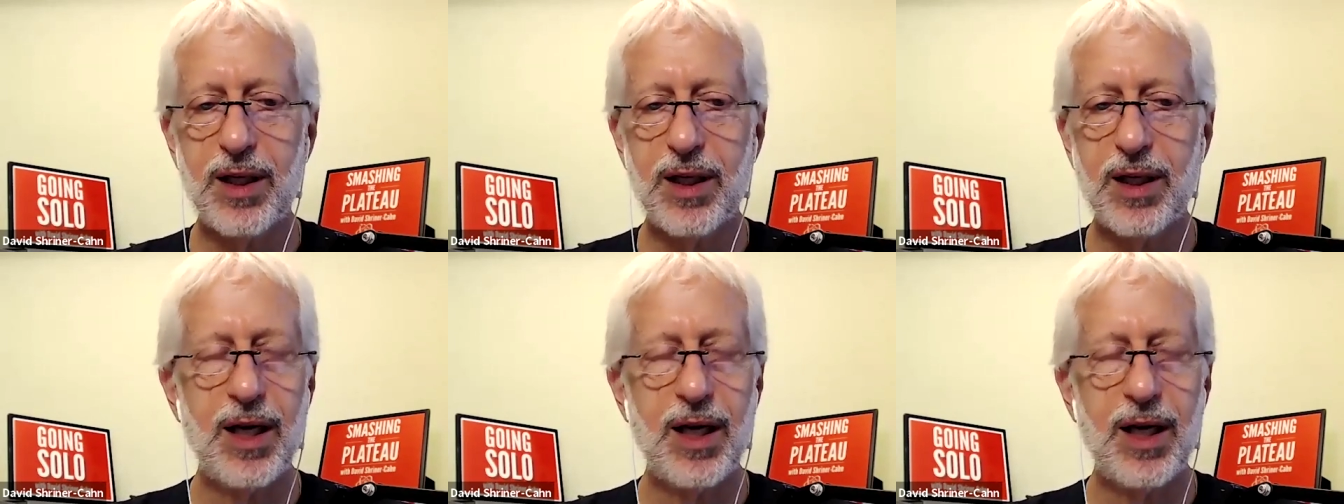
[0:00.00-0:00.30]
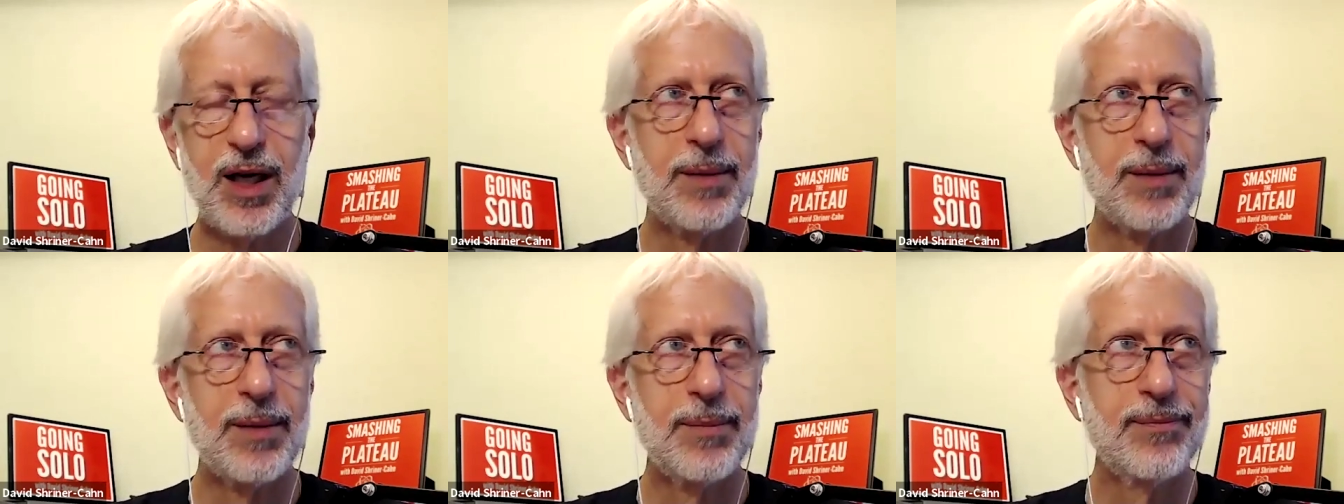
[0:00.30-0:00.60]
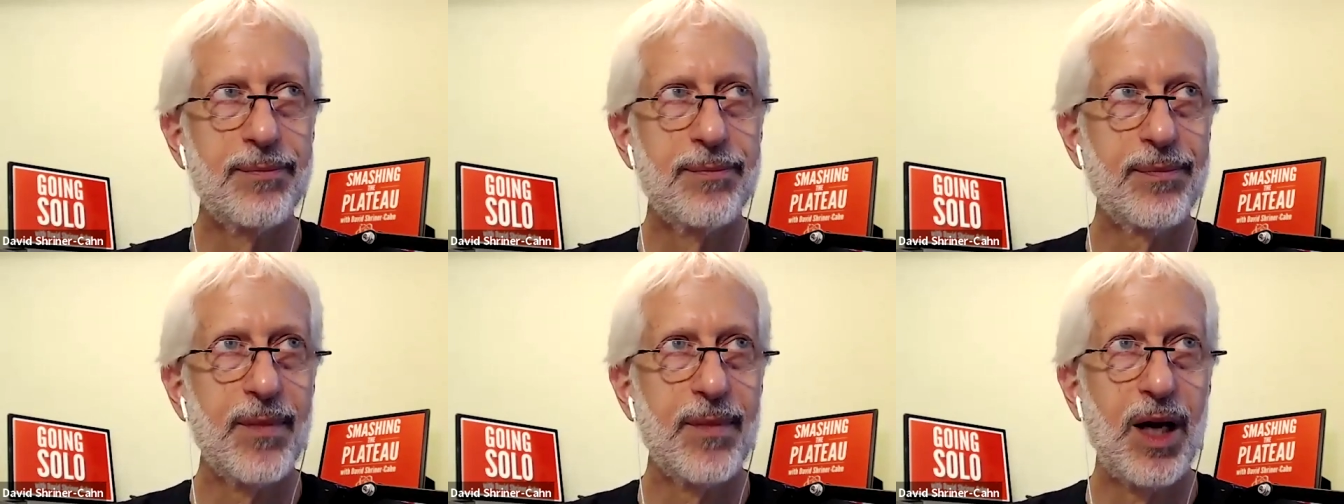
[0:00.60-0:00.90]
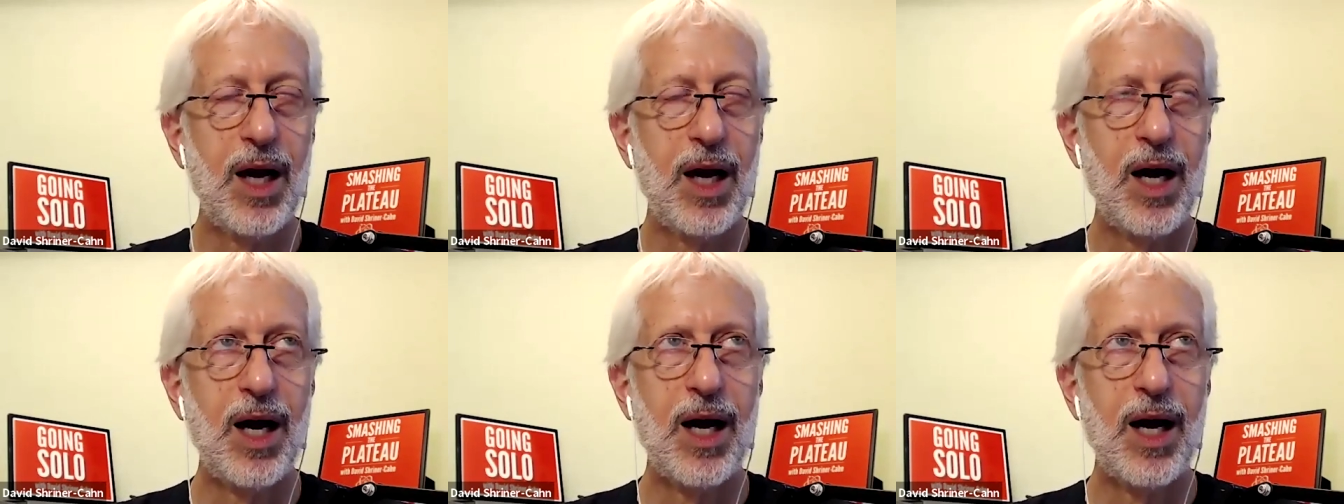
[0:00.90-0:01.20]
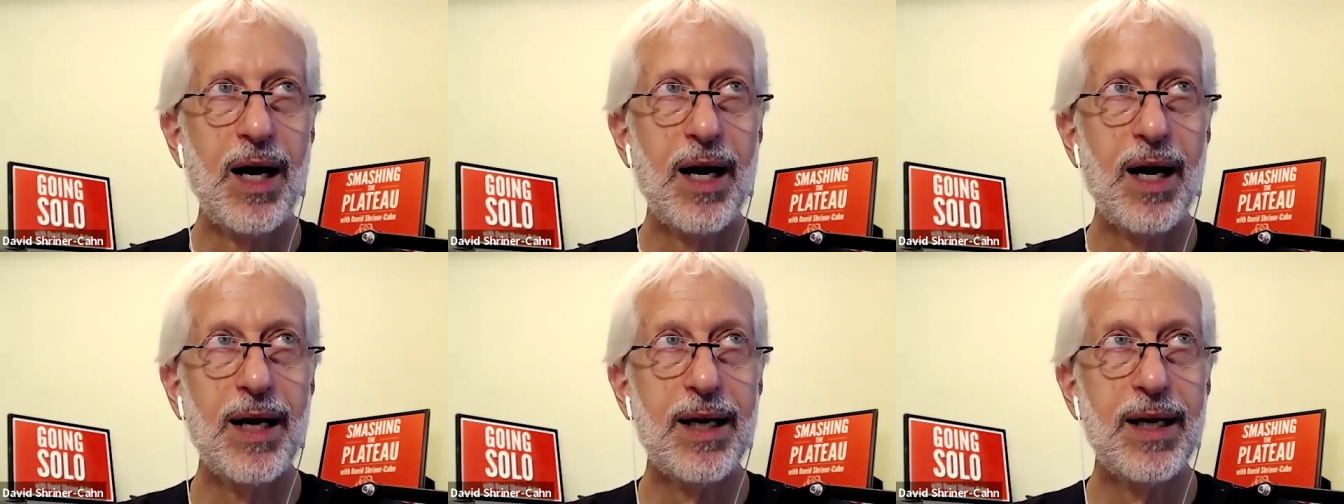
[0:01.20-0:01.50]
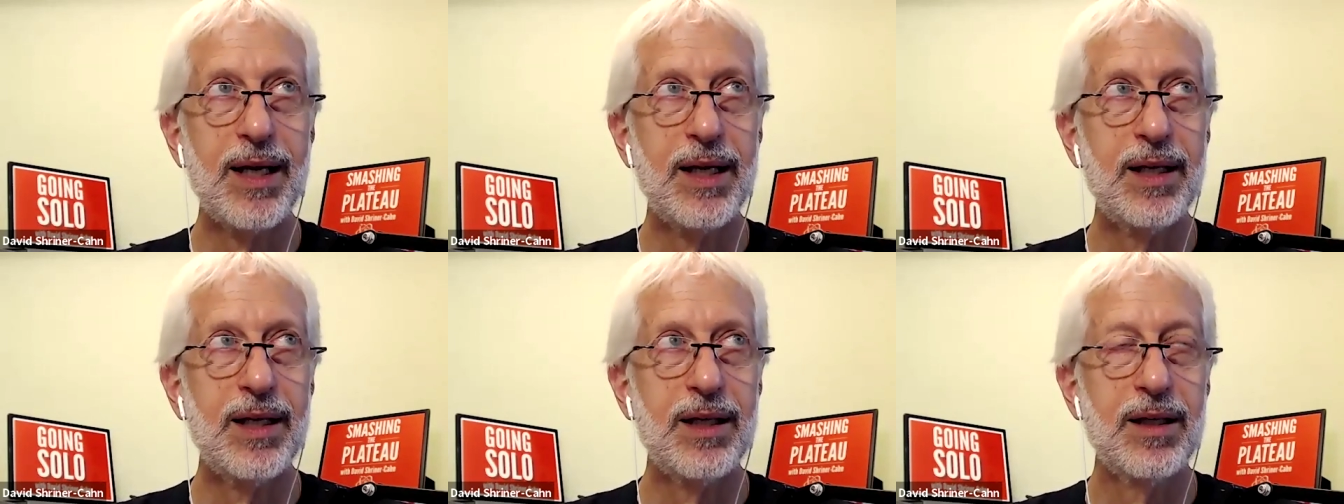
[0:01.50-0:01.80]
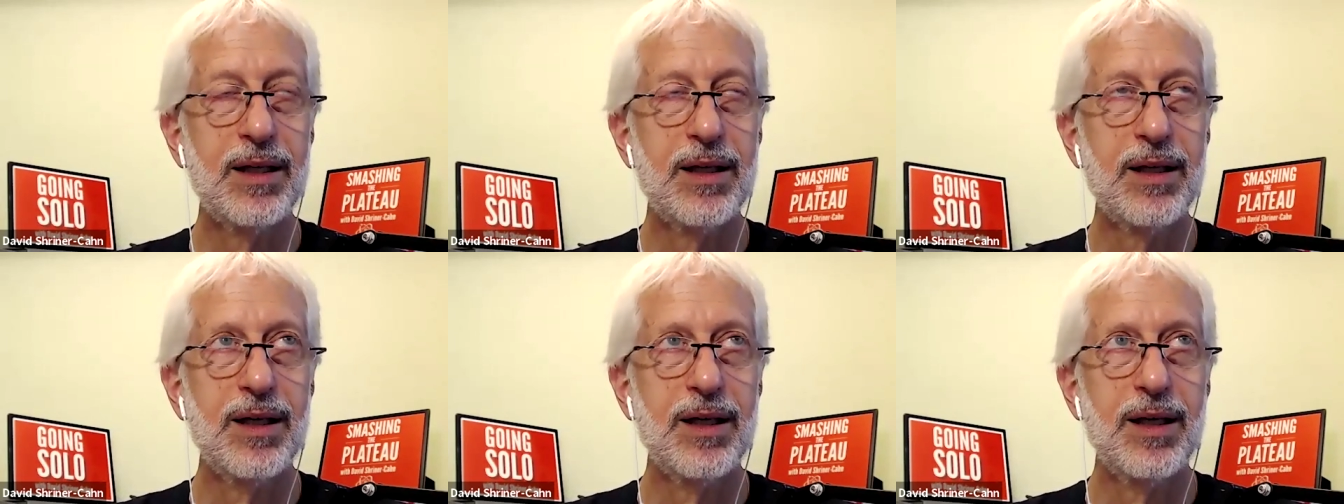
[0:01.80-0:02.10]
Um, I
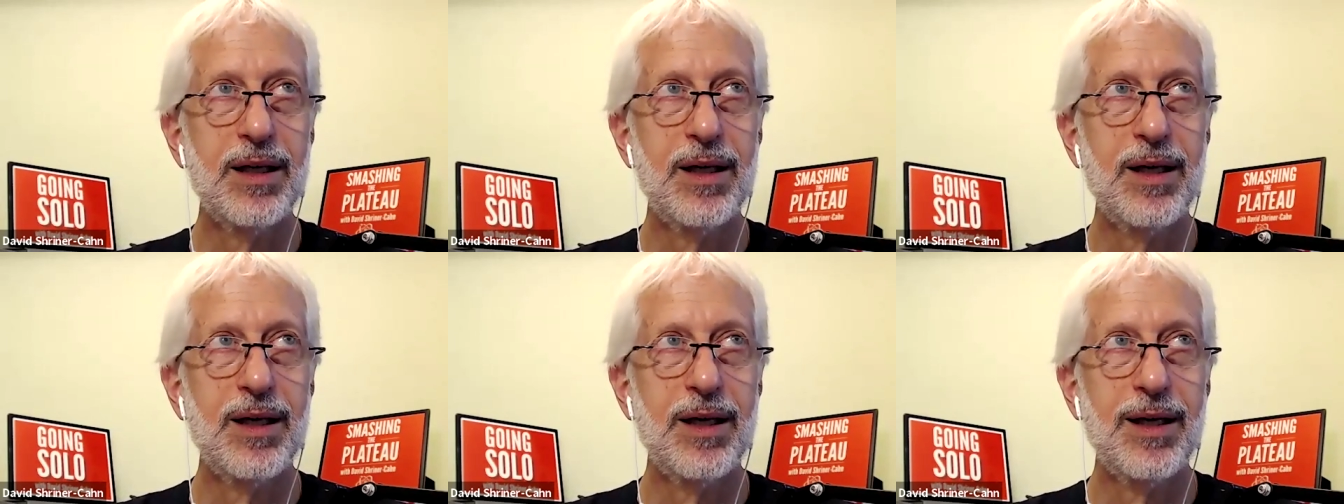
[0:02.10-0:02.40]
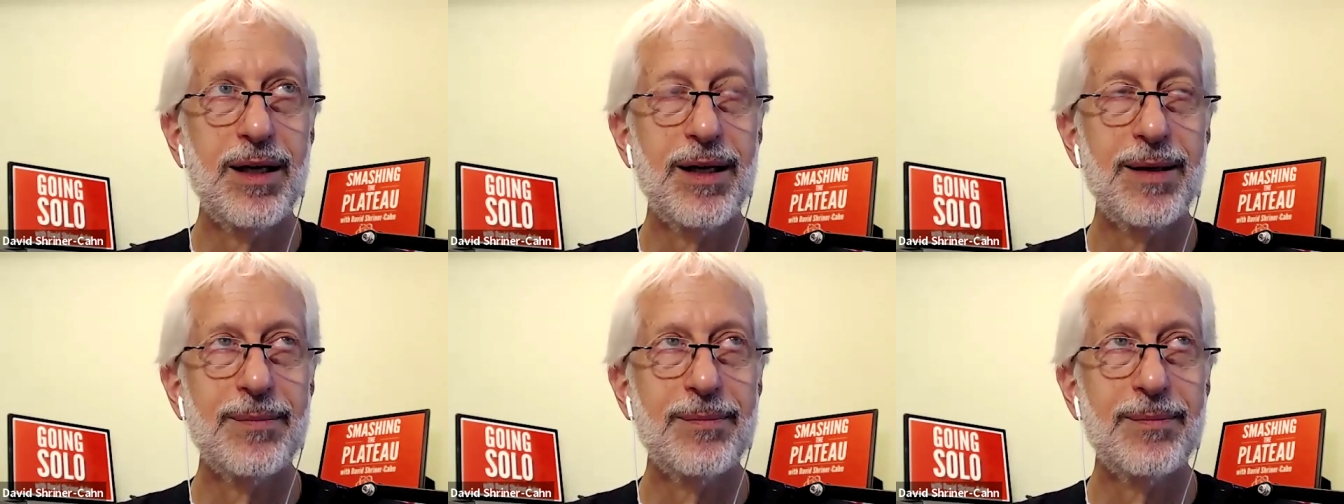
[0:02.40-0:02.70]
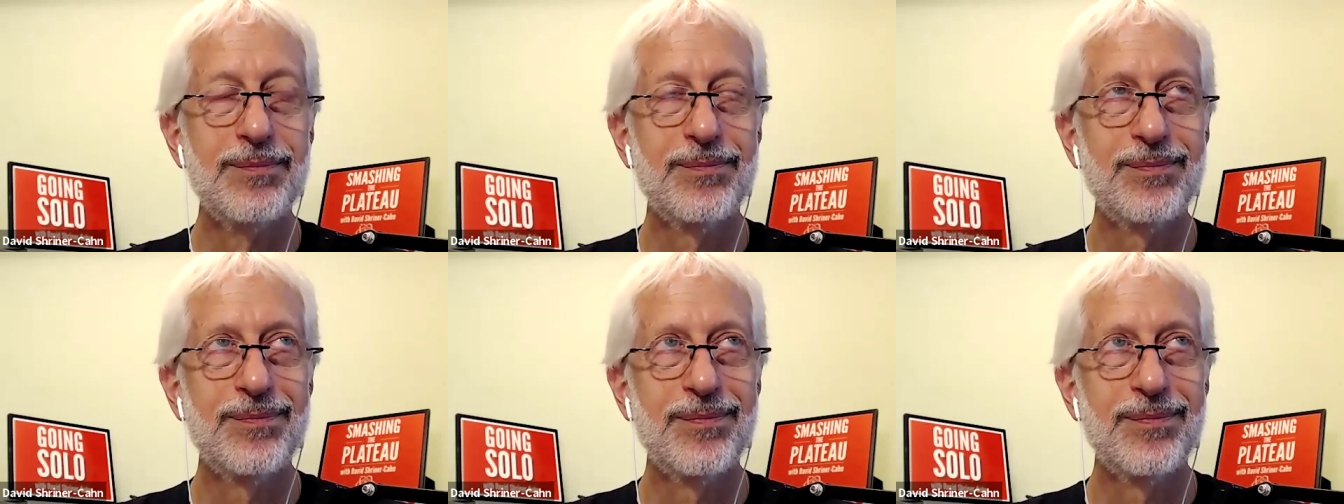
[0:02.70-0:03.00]
um,